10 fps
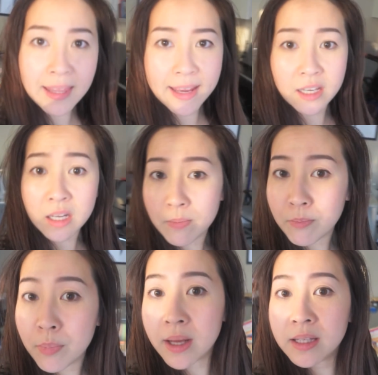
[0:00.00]
that she did was
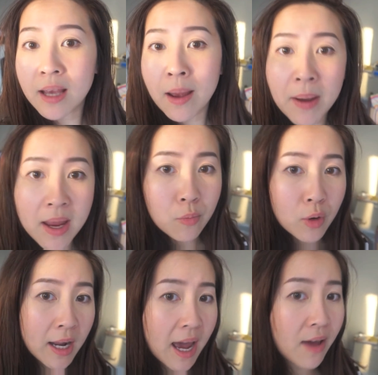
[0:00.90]
very nice. She opted more
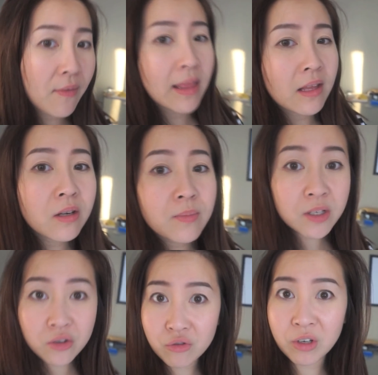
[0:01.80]
of a natural
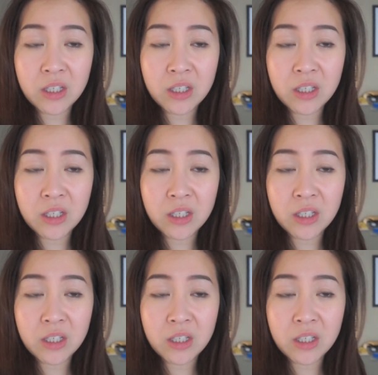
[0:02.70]
look with